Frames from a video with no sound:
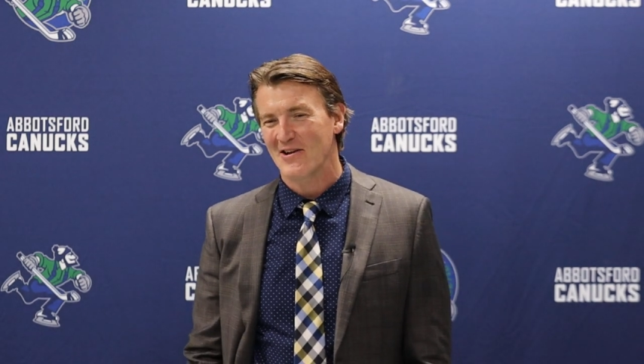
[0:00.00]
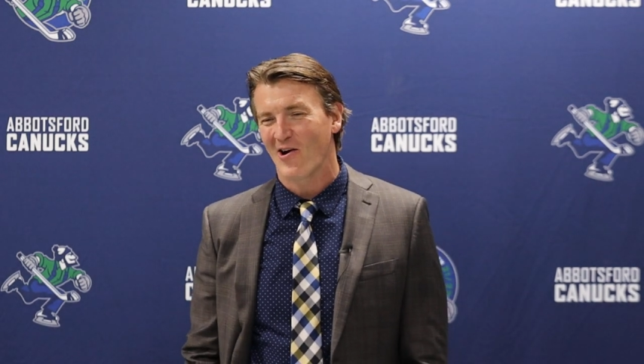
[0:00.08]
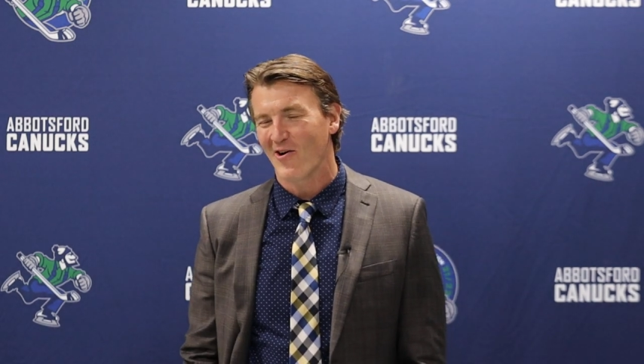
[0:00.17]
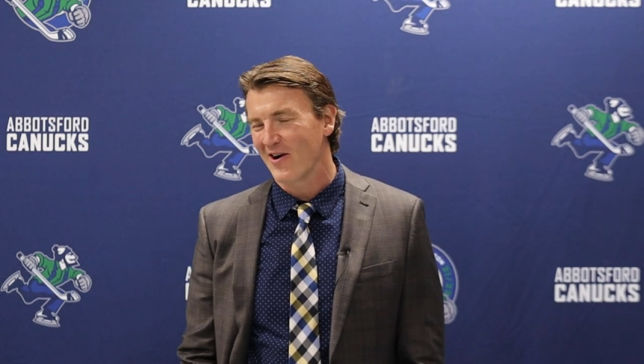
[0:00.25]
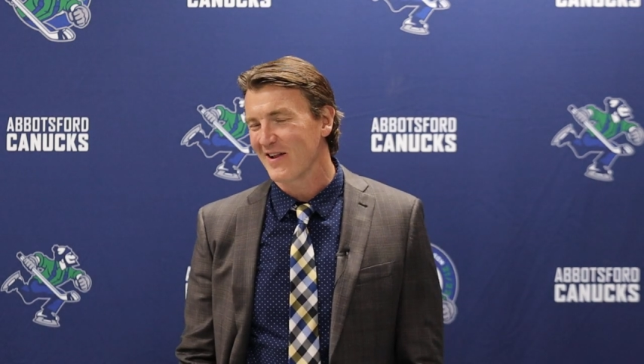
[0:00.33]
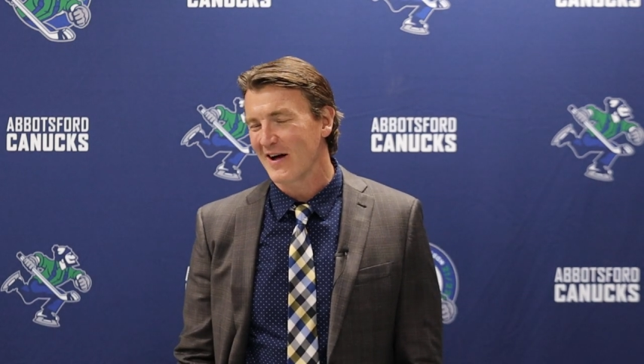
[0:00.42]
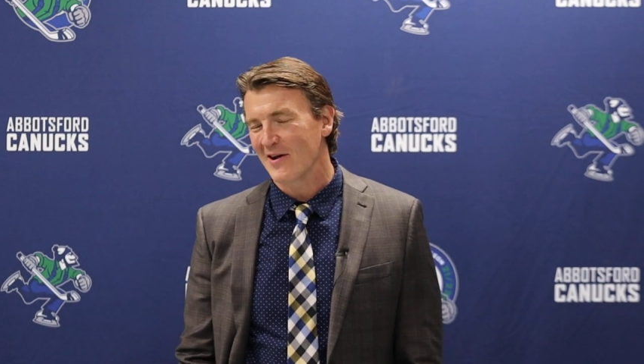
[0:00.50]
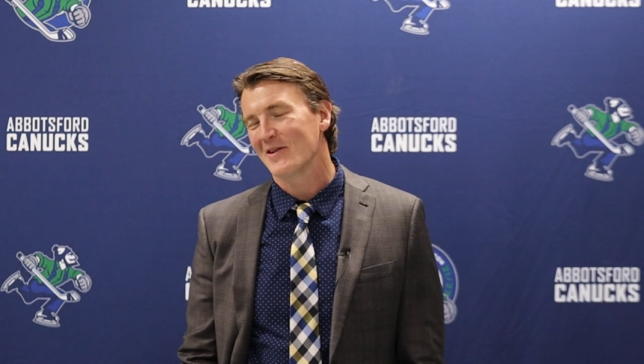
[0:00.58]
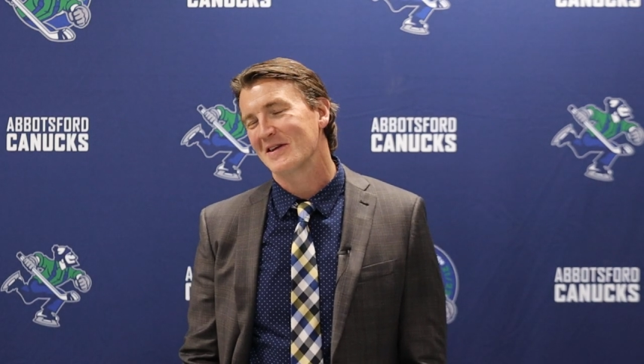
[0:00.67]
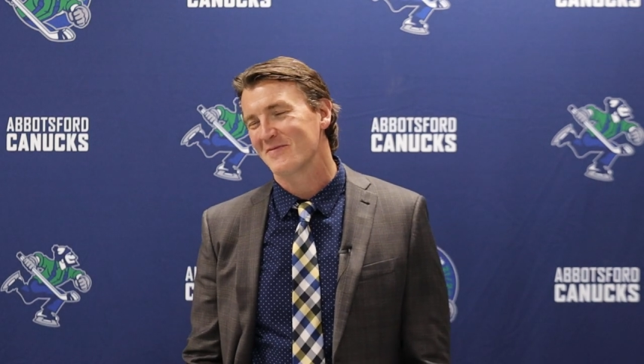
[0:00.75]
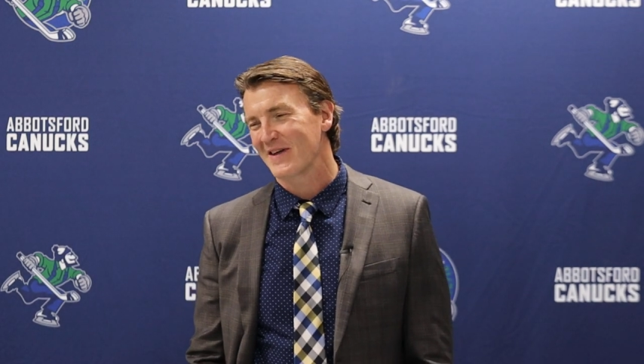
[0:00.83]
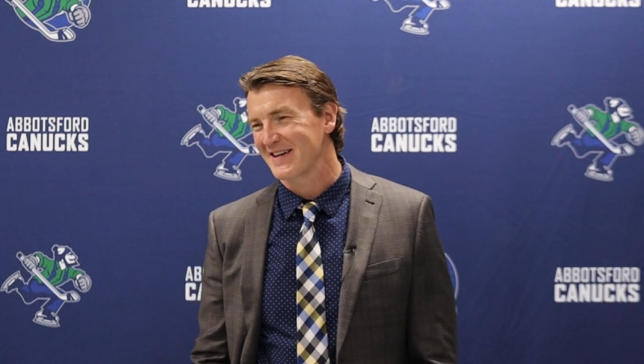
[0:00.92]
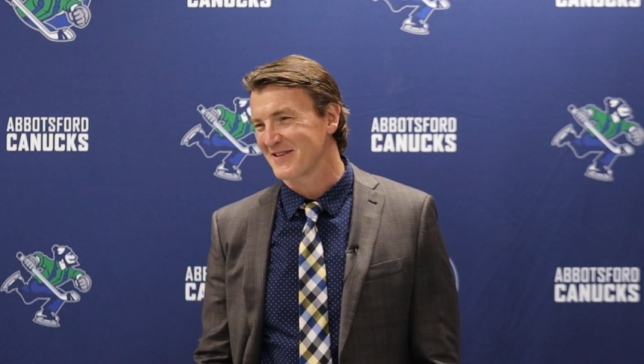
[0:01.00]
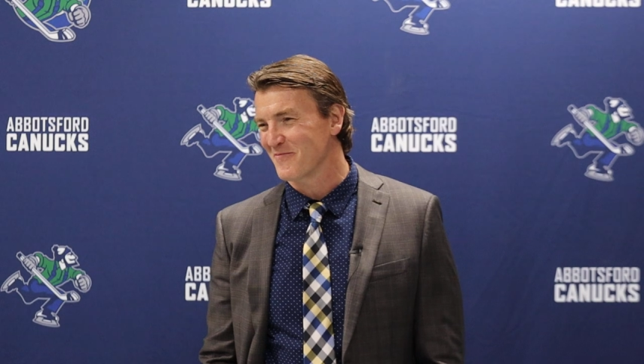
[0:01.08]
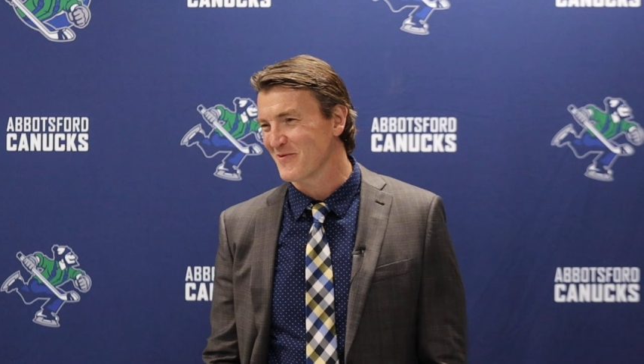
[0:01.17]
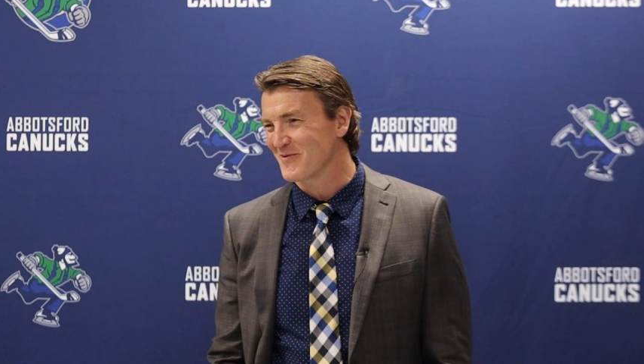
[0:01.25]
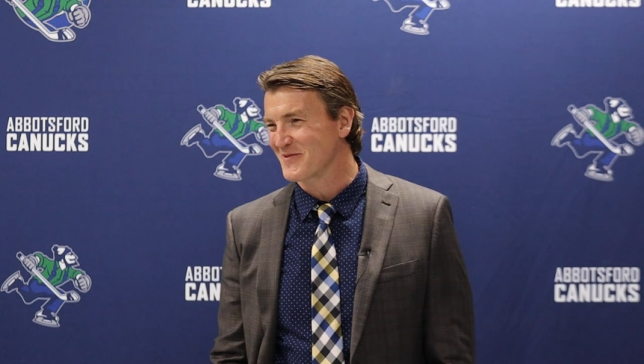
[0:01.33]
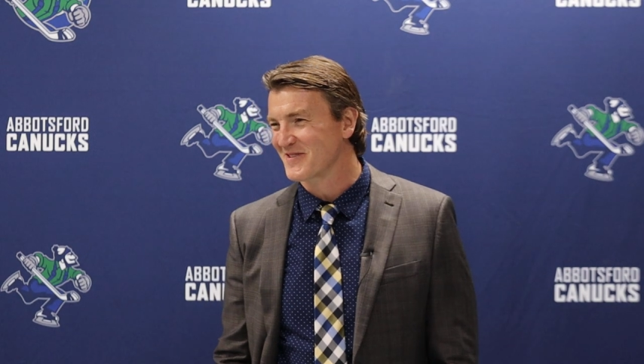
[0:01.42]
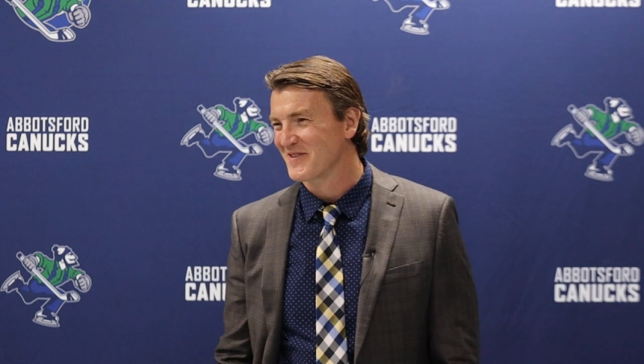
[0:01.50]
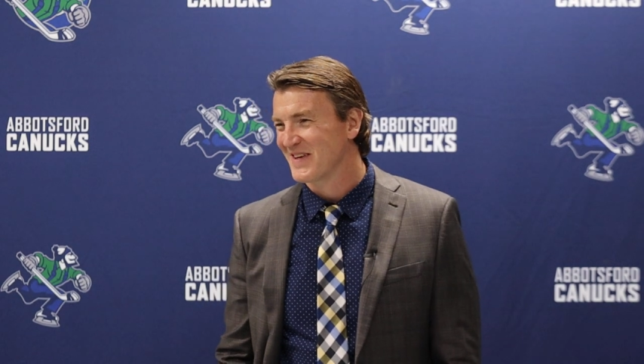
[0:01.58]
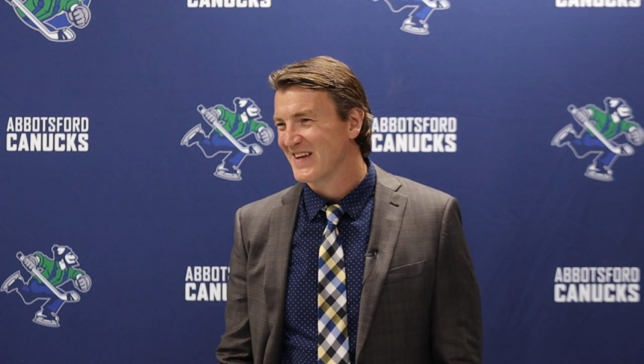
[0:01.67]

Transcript: no, I'll leave that to Bruce.